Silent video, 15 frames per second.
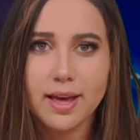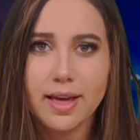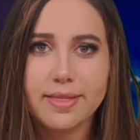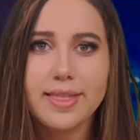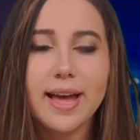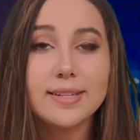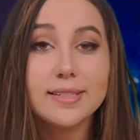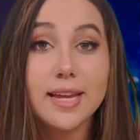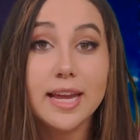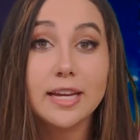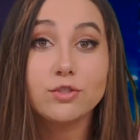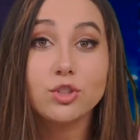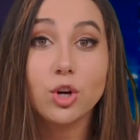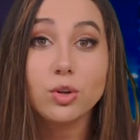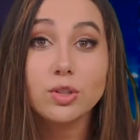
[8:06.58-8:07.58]
That day
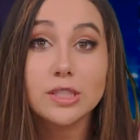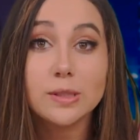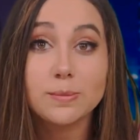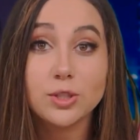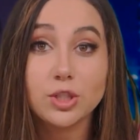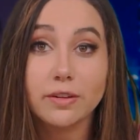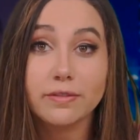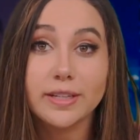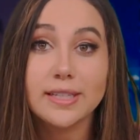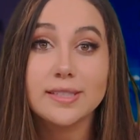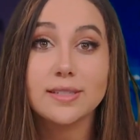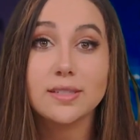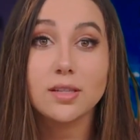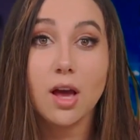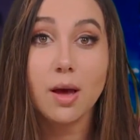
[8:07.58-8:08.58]
of total subservience
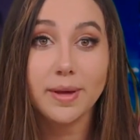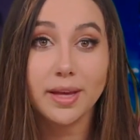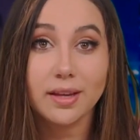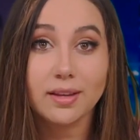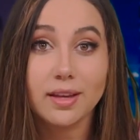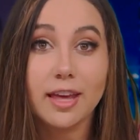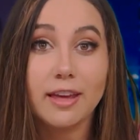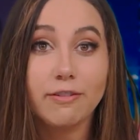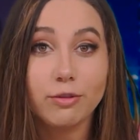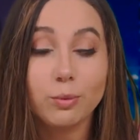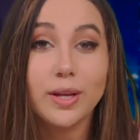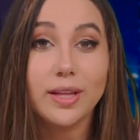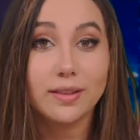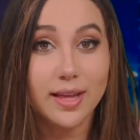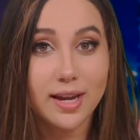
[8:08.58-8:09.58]
is coming, if
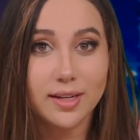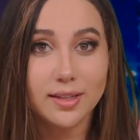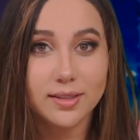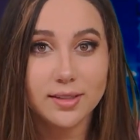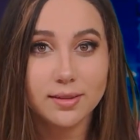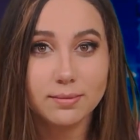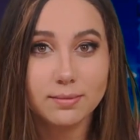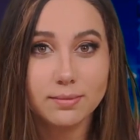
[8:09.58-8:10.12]
we let it.